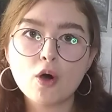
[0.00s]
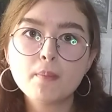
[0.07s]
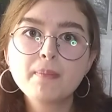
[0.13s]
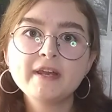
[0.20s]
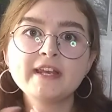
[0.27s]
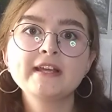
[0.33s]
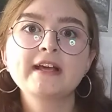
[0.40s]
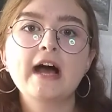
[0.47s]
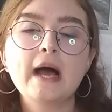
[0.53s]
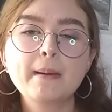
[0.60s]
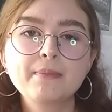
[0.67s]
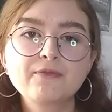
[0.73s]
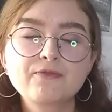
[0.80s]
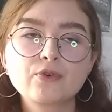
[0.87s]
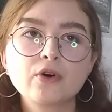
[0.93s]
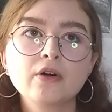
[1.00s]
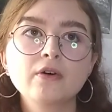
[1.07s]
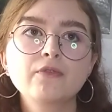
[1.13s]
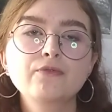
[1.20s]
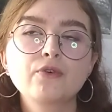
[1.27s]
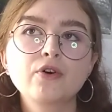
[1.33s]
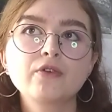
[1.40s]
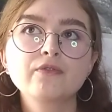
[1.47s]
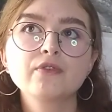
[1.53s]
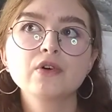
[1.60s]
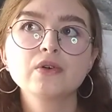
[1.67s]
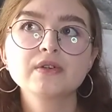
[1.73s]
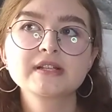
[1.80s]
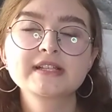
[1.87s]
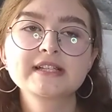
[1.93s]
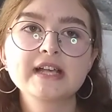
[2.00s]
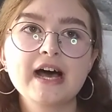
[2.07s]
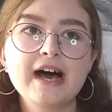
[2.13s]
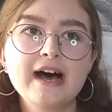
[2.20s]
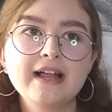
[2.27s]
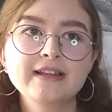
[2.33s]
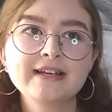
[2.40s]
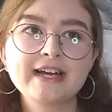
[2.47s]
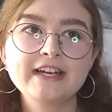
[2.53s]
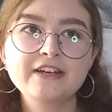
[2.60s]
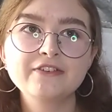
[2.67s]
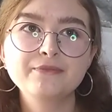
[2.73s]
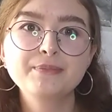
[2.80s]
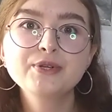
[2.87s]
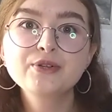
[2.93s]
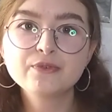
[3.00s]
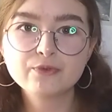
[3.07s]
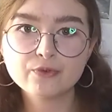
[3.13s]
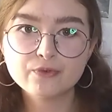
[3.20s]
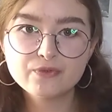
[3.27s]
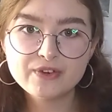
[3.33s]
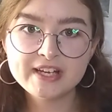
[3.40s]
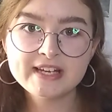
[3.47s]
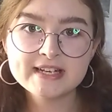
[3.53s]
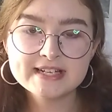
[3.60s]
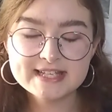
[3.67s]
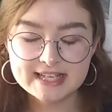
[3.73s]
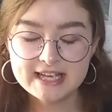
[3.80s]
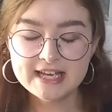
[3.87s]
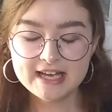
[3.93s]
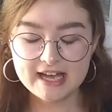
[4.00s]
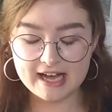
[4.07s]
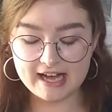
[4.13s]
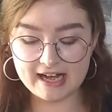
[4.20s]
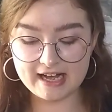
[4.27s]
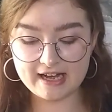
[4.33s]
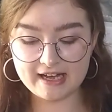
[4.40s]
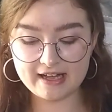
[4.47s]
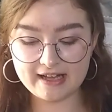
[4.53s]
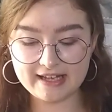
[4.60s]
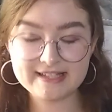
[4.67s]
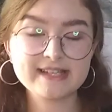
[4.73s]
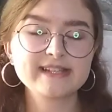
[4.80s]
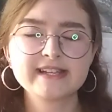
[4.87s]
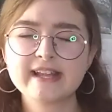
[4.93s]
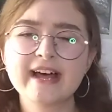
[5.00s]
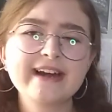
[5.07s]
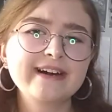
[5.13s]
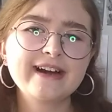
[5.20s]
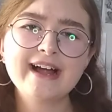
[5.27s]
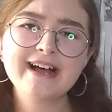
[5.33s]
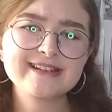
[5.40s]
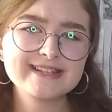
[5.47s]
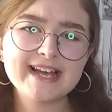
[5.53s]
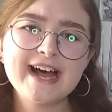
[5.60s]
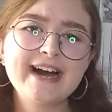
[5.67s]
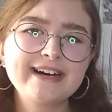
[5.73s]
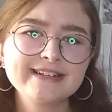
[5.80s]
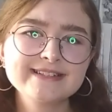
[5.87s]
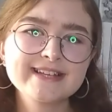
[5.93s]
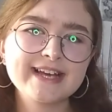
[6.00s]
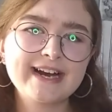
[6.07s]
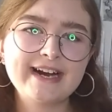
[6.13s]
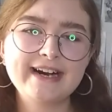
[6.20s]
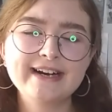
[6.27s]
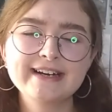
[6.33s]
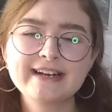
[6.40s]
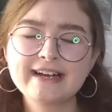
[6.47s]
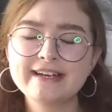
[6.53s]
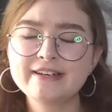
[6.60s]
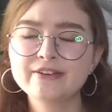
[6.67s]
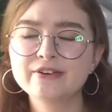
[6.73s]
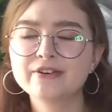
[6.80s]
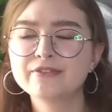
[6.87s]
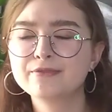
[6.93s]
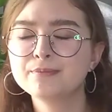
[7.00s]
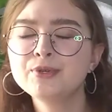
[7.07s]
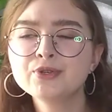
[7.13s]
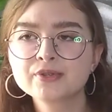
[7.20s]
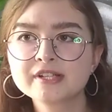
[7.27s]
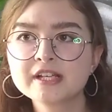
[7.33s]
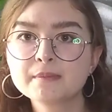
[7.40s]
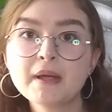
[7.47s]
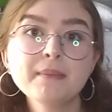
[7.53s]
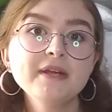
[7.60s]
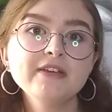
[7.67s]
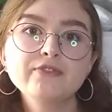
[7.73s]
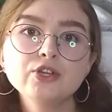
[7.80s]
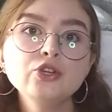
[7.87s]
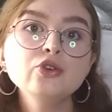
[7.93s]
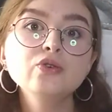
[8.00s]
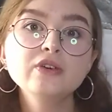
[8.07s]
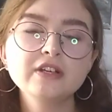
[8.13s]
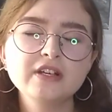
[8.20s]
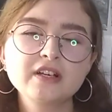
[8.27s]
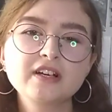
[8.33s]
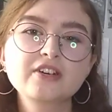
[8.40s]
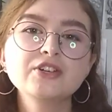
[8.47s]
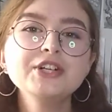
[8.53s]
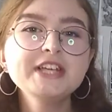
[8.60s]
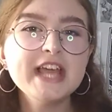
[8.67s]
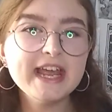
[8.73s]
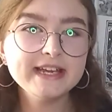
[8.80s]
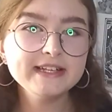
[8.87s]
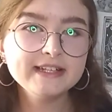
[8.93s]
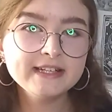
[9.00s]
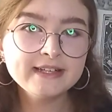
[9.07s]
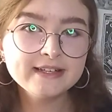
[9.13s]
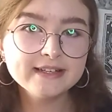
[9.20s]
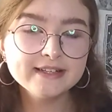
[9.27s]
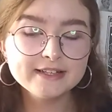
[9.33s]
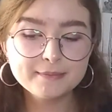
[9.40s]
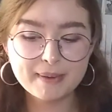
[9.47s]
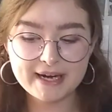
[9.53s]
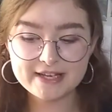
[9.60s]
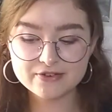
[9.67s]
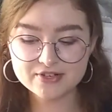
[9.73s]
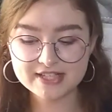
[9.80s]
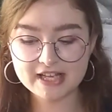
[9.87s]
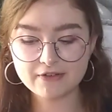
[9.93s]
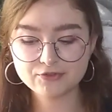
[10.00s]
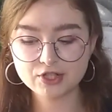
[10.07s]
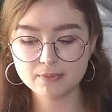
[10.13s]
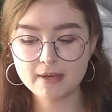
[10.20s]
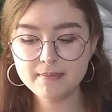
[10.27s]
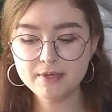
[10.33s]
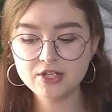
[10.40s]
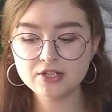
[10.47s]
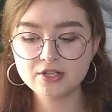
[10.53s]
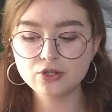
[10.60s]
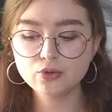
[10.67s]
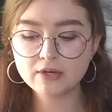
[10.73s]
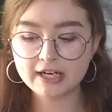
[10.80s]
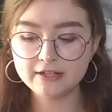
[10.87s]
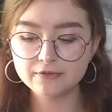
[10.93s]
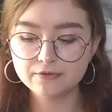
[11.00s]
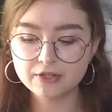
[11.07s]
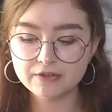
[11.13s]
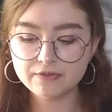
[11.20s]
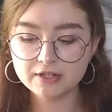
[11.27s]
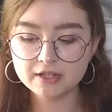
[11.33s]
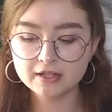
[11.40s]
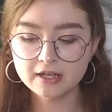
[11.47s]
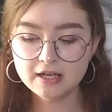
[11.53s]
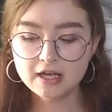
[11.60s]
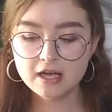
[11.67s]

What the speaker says: opening up for those kind of beautiful things, as I said, as arts are kind of music, maybe even you creating it by yourself. So maybe you kind of giving